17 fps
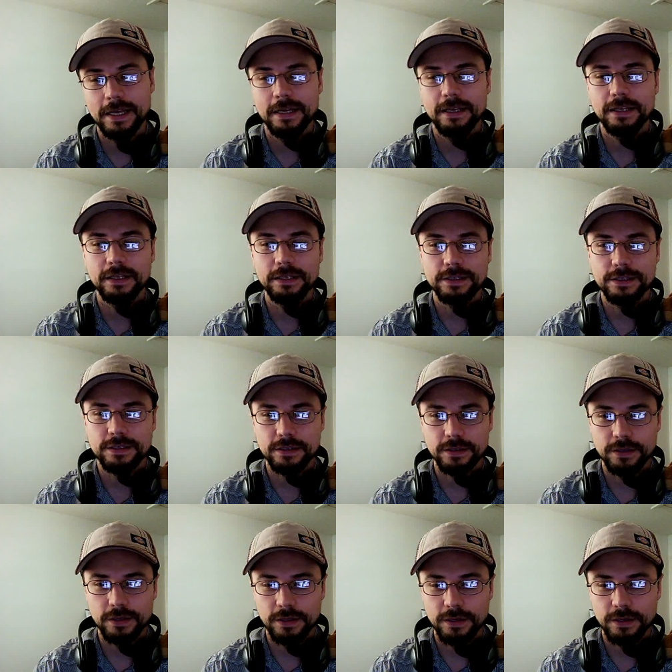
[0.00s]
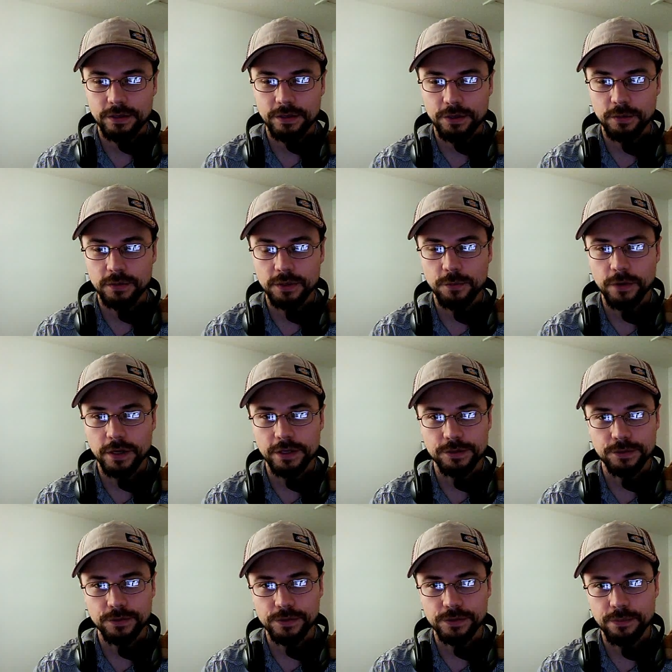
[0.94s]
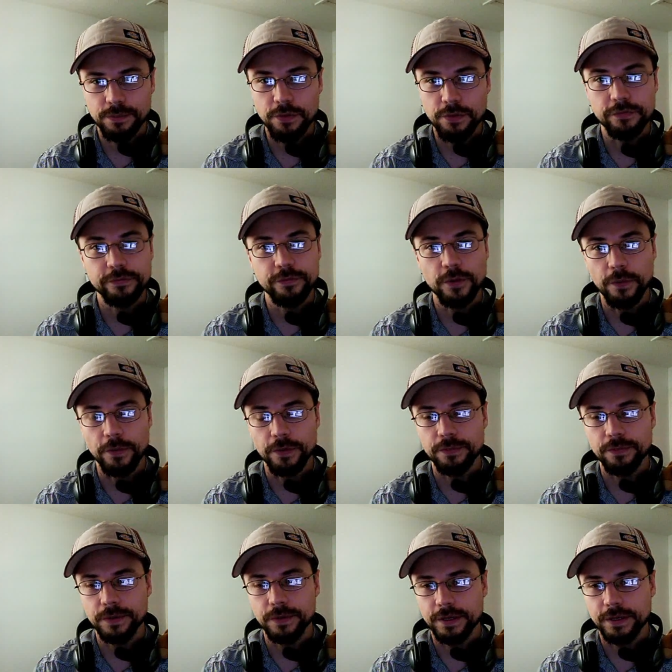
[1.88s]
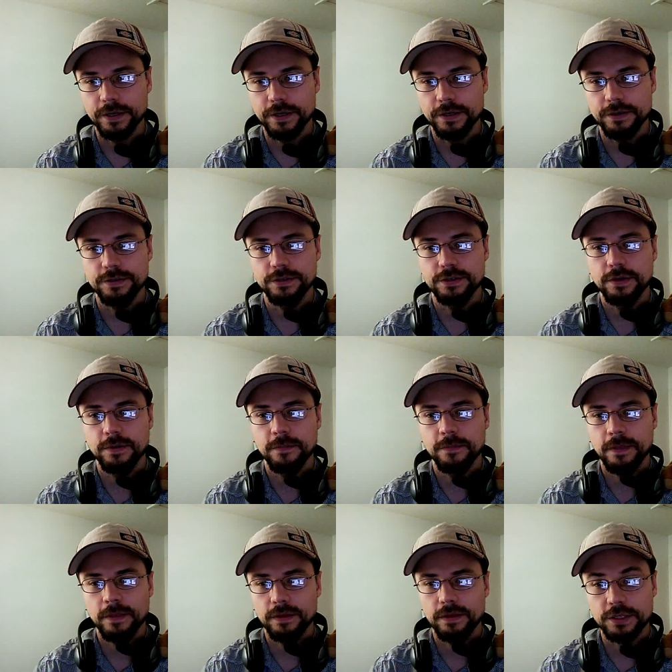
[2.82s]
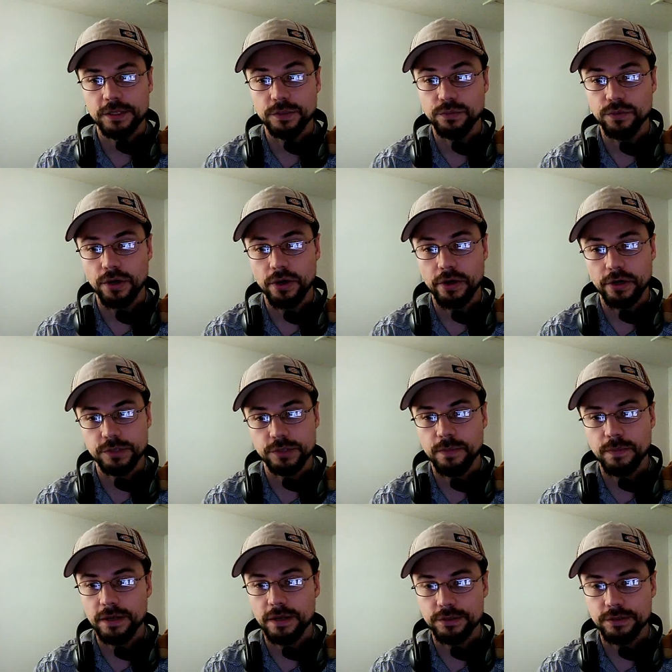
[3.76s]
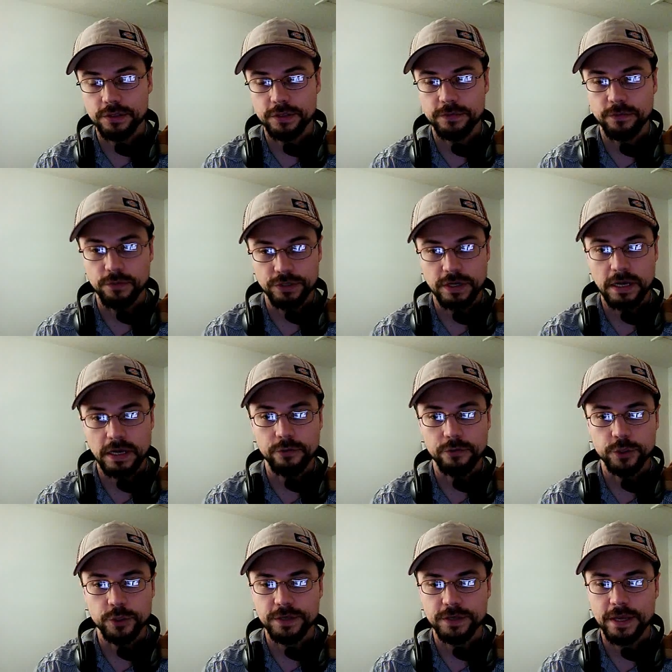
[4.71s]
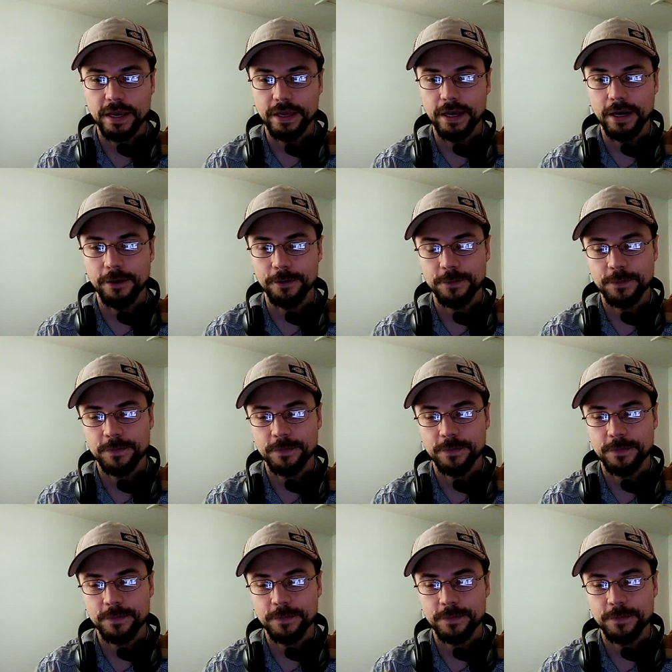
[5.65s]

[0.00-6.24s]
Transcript: It's uh, the only way to really move forward because that's where our sponsors for scholarships hang out.